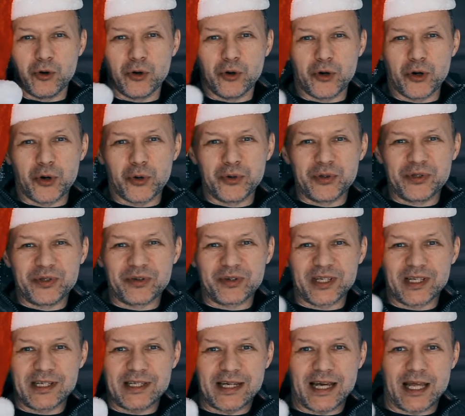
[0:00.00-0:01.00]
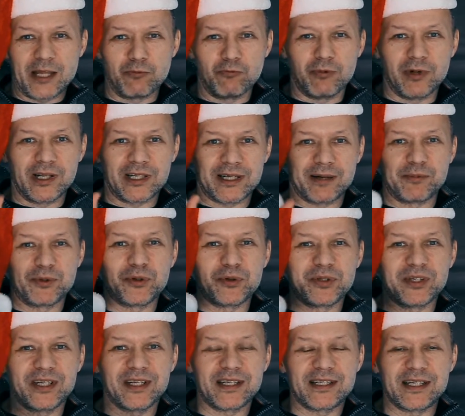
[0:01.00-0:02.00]
ho ho internet, and welcome to
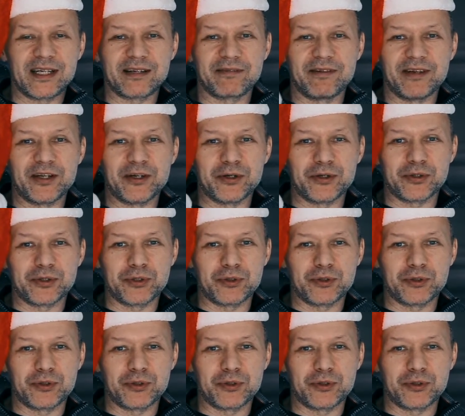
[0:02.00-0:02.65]
another tech video.